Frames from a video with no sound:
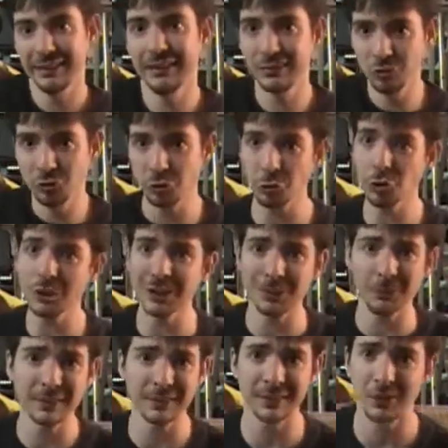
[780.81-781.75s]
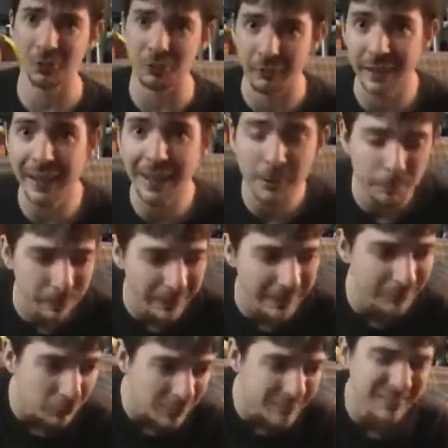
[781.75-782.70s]
Sure, it wasn't great,
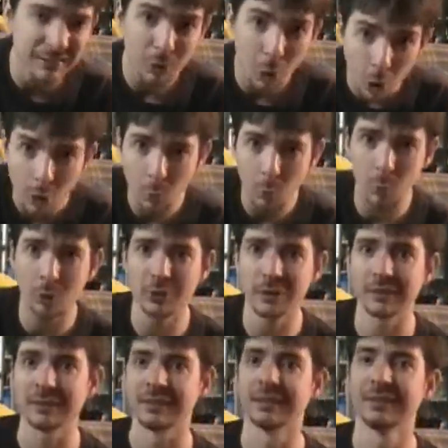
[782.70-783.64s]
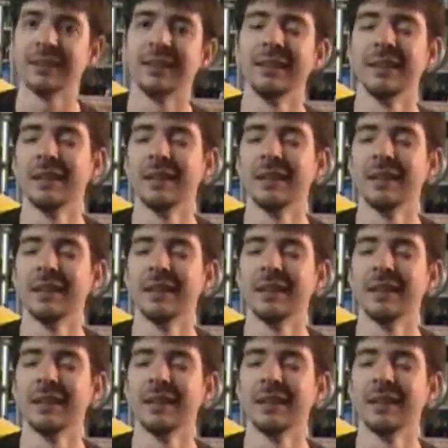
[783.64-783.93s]
but it was Star Wars.